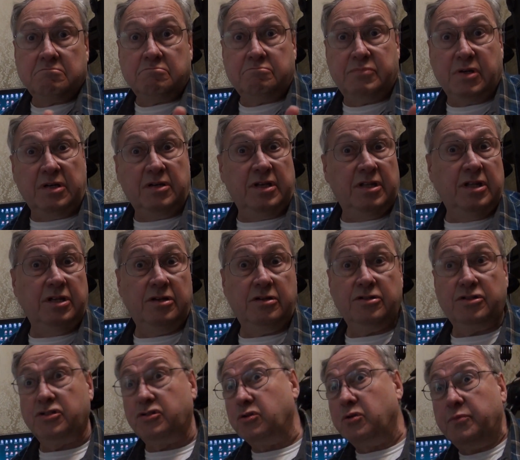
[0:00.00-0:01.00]
billion
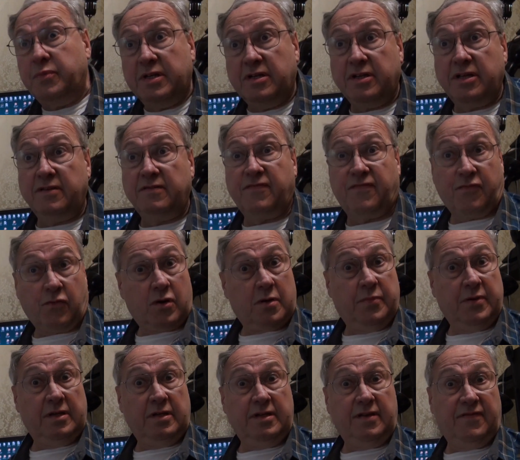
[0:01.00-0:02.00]
years, 2 billion, 4
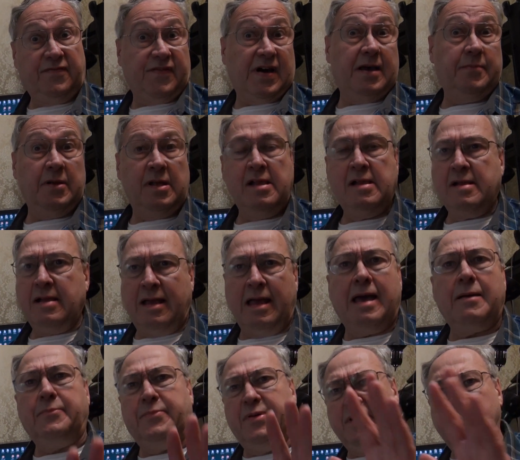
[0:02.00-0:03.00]
billion, 5
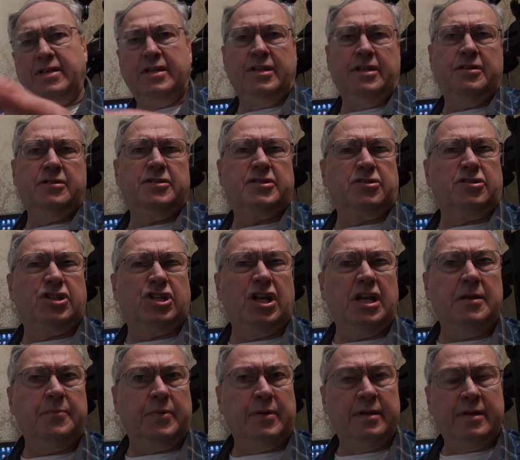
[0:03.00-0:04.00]
billion years are
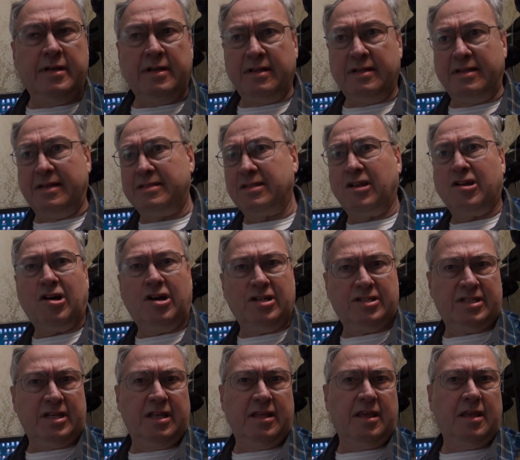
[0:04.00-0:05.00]
cheap. Doesn't cost
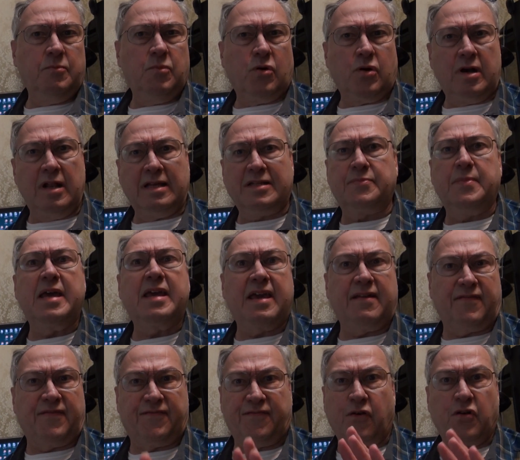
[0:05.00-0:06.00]
anything more. Let's make
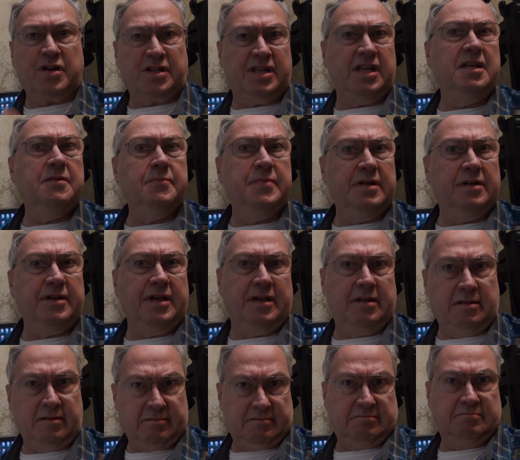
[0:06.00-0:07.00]
it 14 billion.
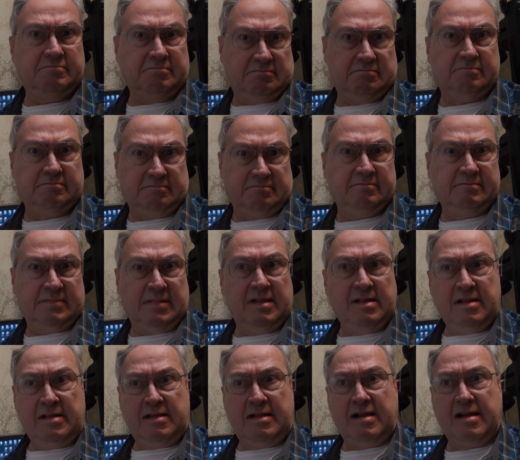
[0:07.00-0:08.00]

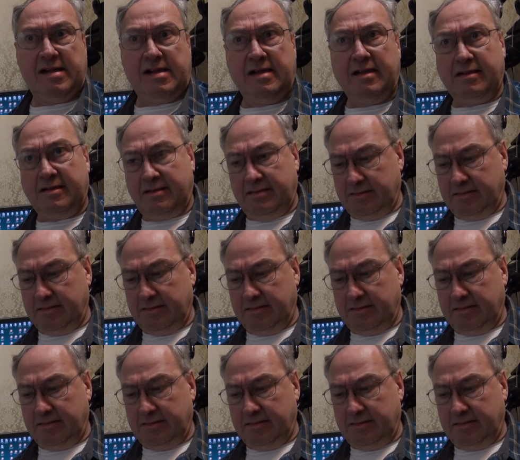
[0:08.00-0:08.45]
All right?